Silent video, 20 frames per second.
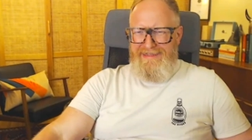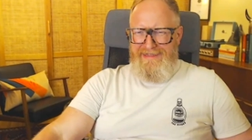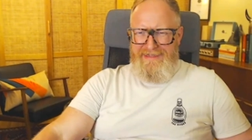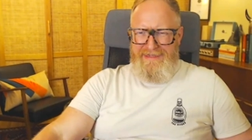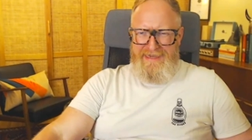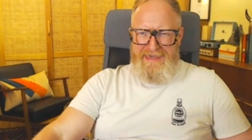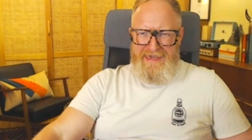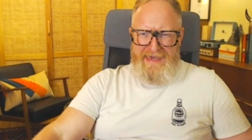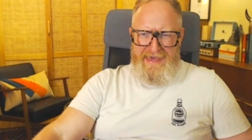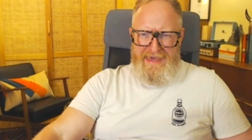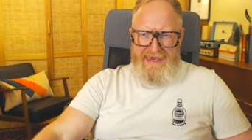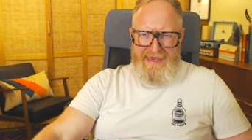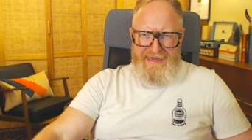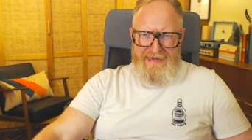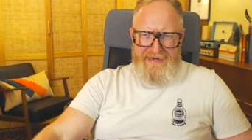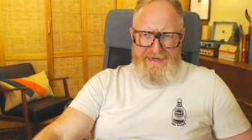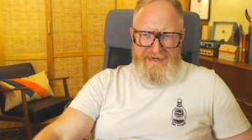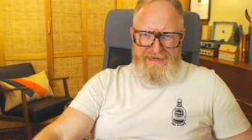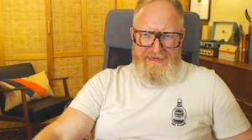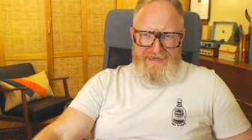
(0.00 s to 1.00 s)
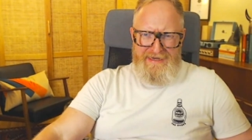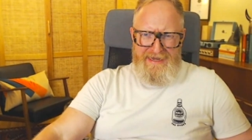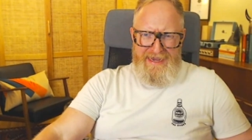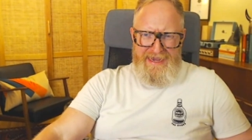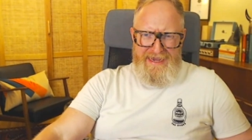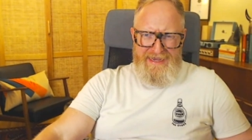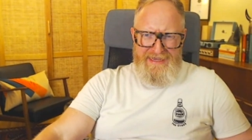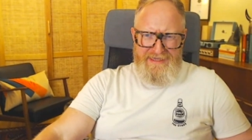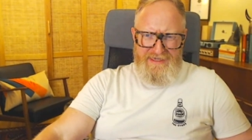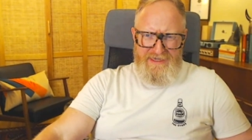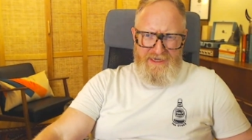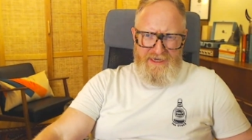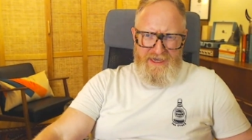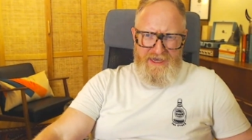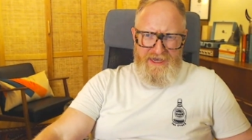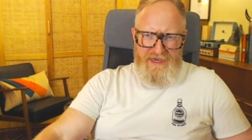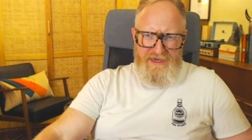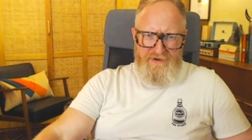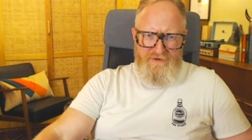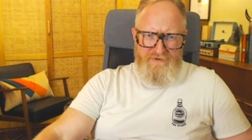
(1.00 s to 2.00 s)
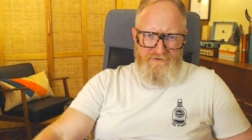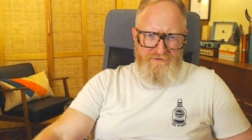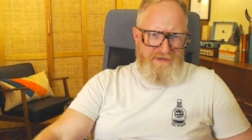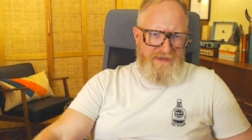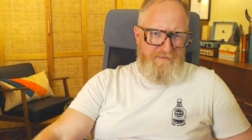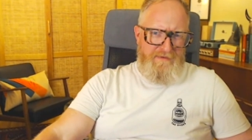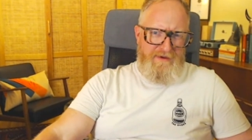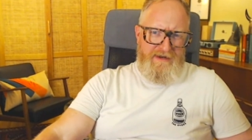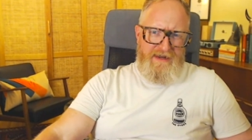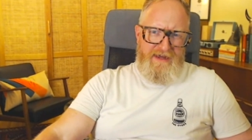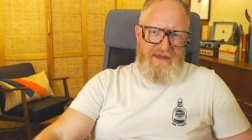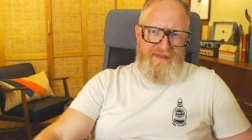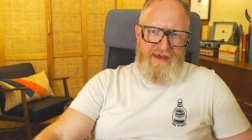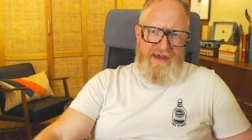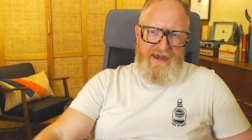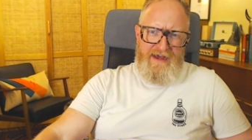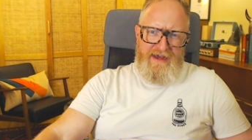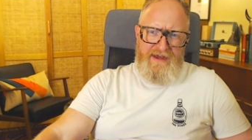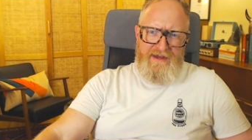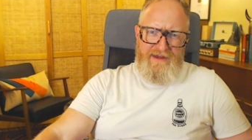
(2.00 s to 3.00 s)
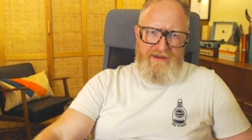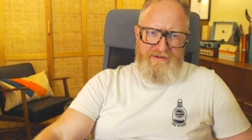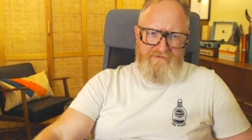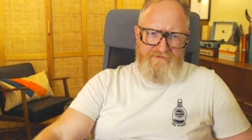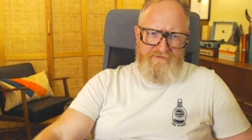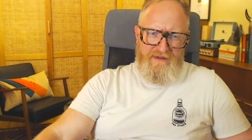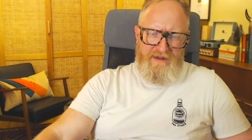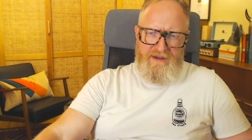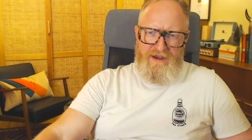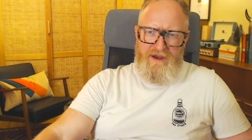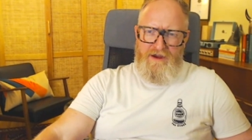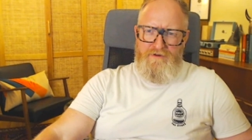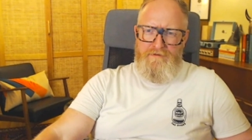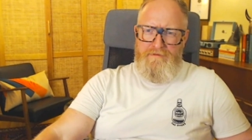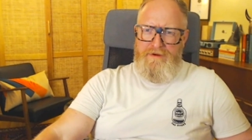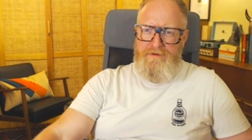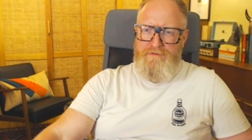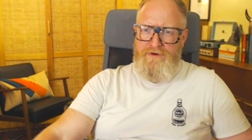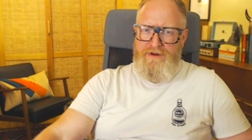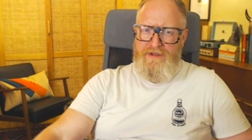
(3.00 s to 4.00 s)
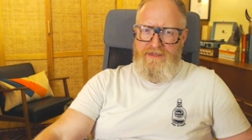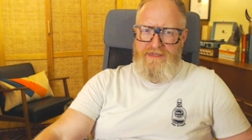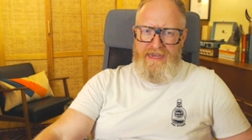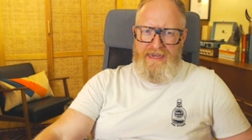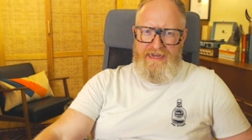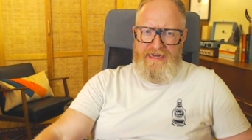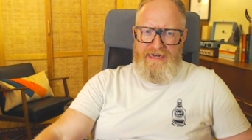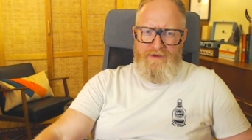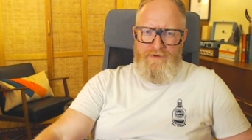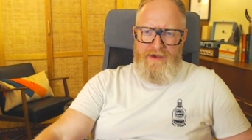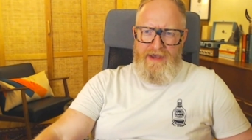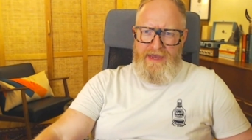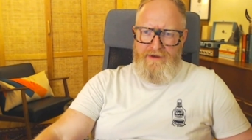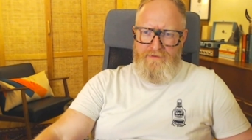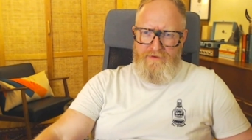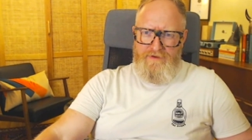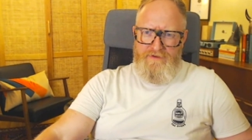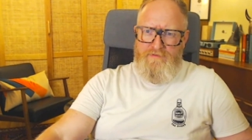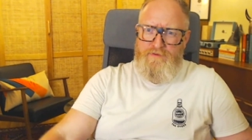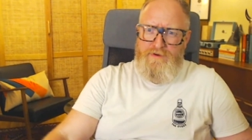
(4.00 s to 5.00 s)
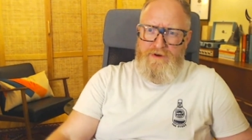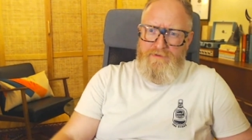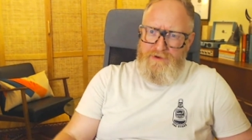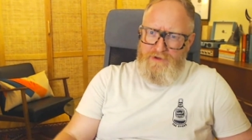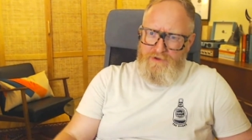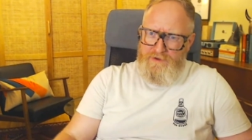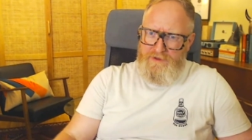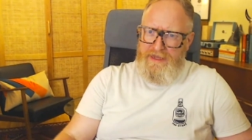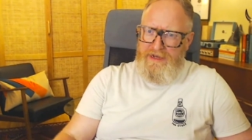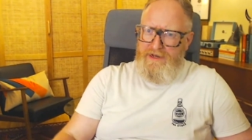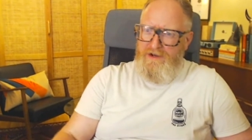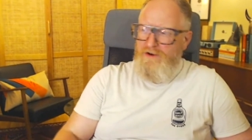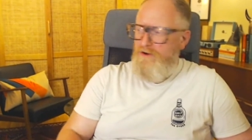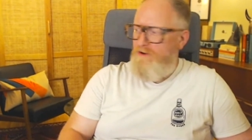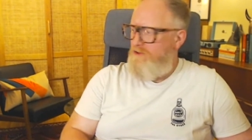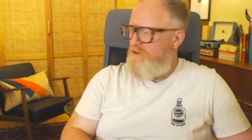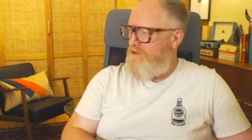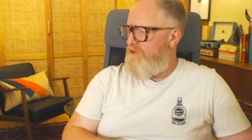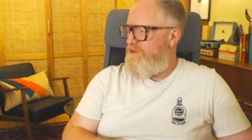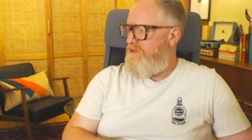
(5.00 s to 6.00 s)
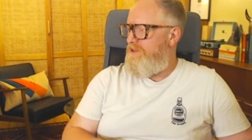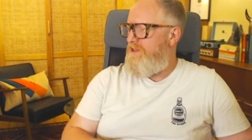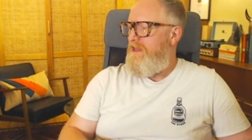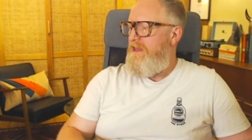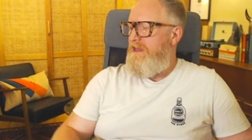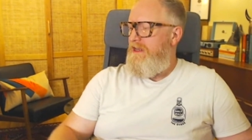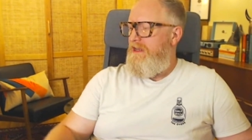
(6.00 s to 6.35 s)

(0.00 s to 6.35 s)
10 years ago, something like that. I can't remember exactly when, but it's pretty much when they launched.